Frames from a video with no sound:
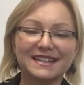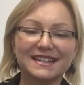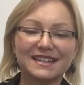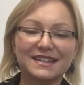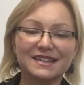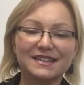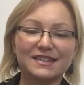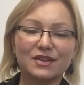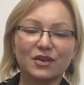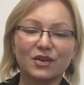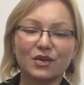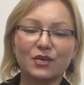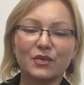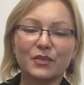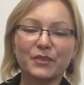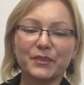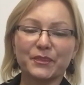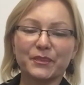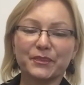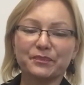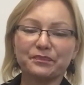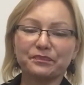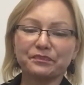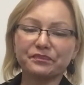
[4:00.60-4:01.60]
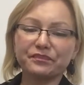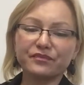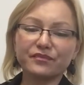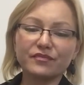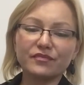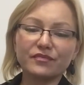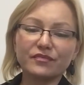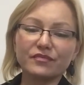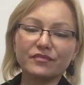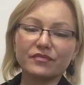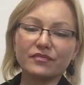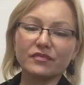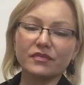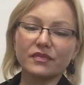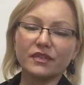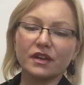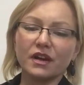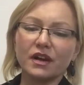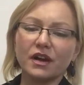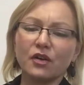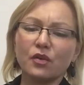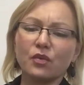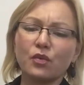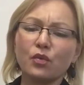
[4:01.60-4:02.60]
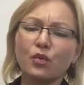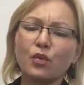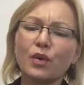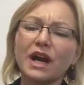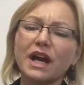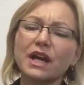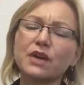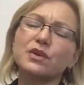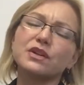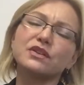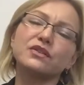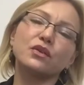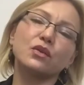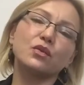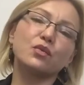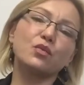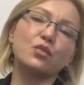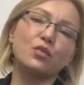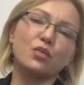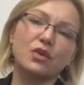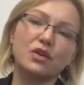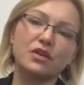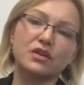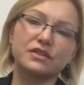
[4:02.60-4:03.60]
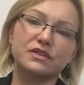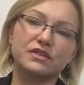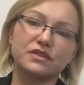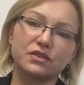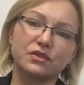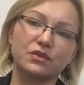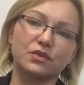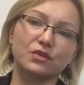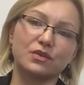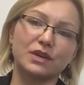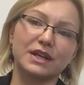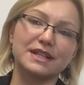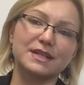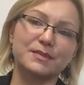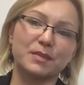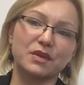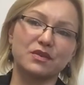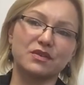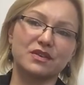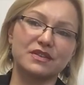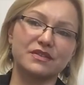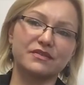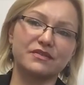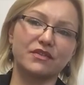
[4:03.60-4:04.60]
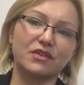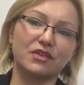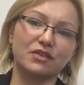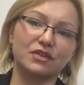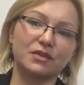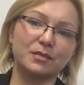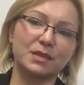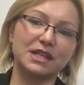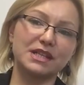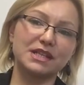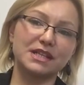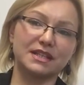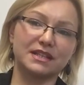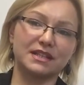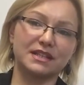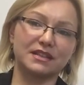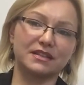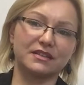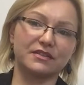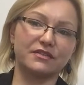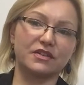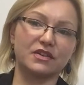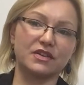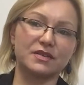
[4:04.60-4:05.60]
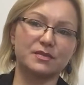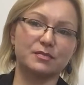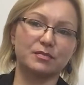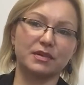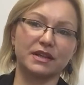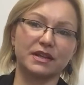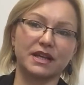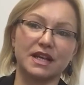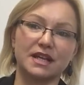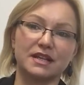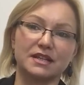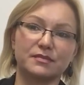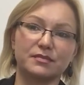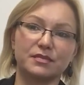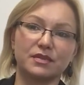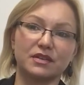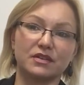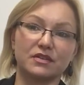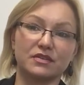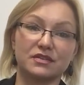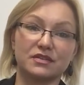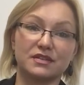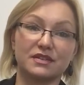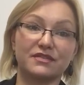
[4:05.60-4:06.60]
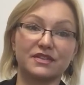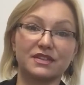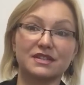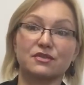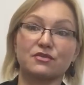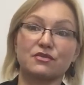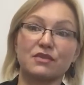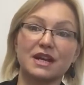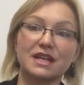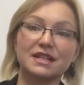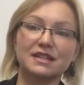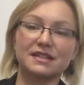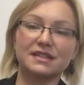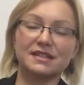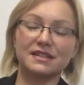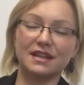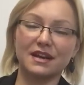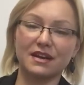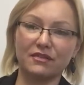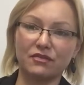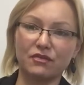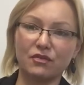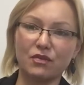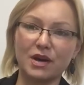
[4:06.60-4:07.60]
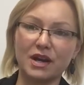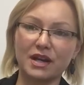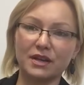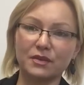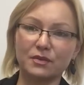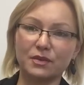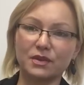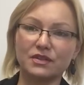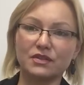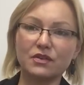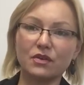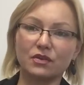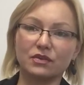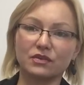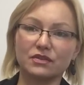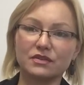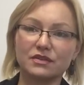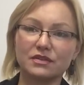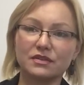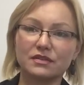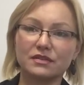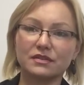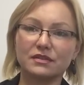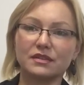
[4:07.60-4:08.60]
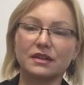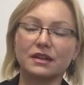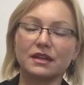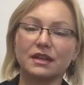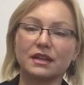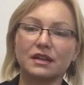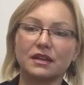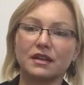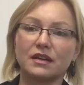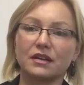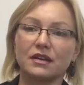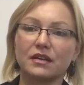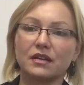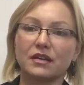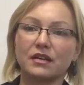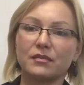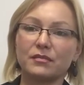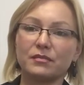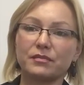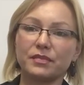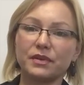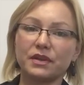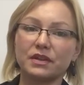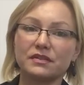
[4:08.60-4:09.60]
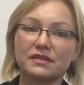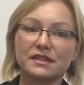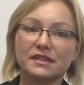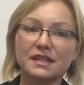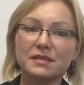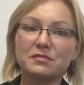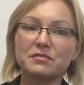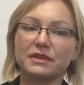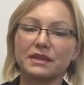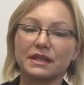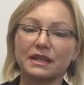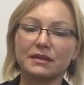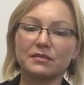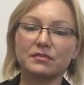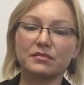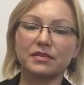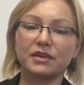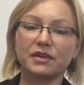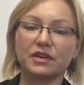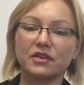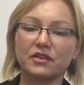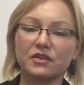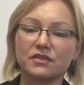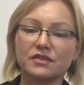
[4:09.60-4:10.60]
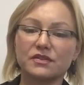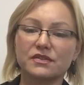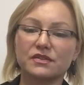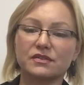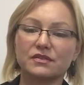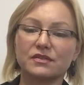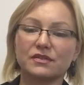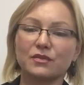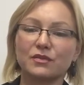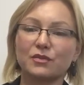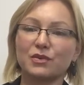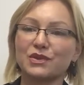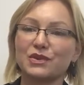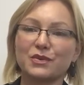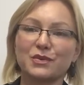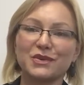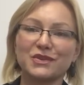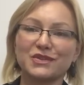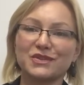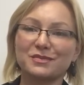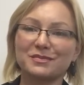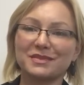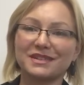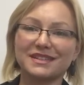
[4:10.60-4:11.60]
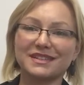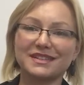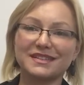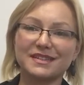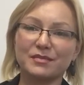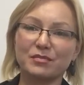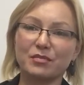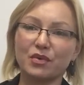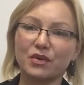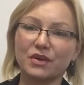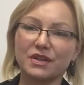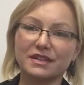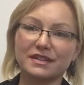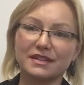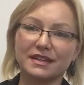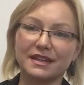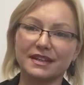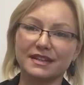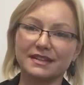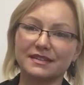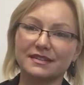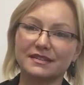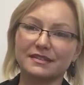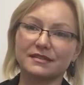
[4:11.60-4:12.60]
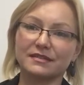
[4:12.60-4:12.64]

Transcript: So why we don't want to experience vulnerability in the first place? Because if it's great stuff, why we don't? Simply because we don't want to be disappointed.